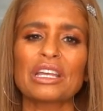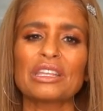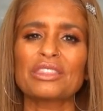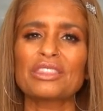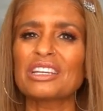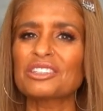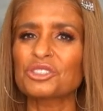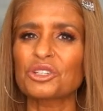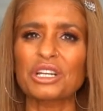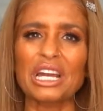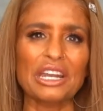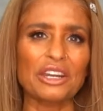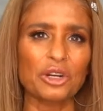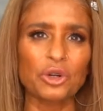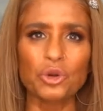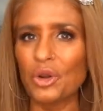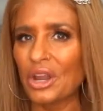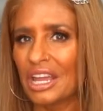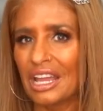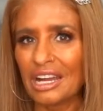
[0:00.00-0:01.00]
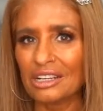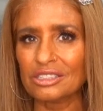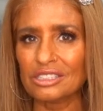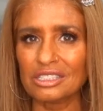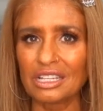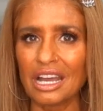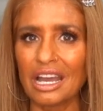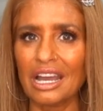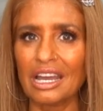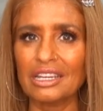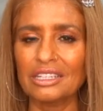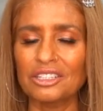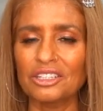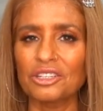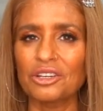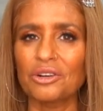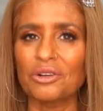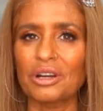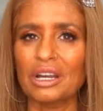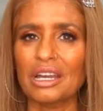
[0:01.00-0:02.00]
things are kind of gray outside.
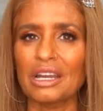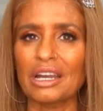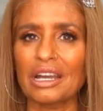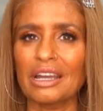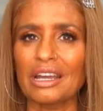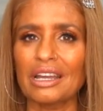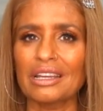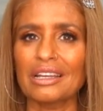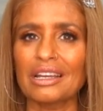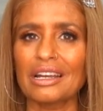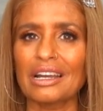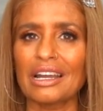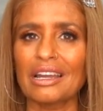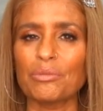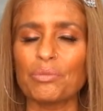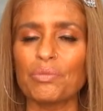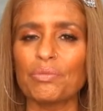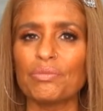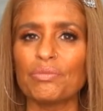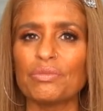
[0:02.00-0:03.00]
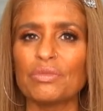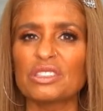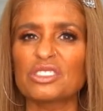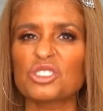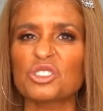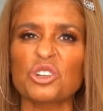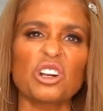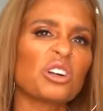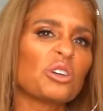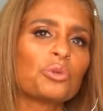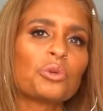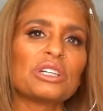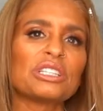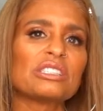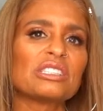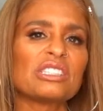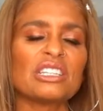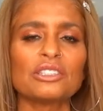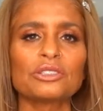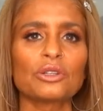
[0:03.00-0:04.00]
I struggle with
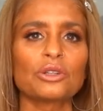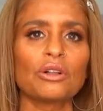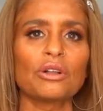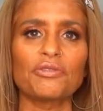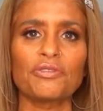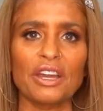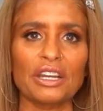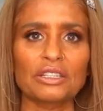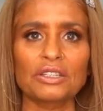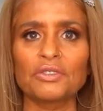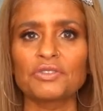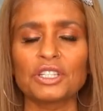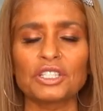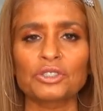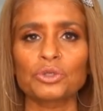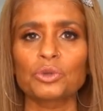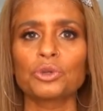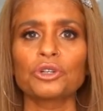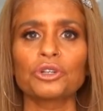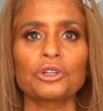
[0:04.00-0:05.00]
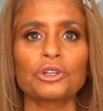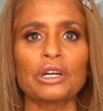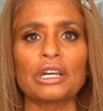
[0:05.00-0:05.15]
seasonal affective disorder.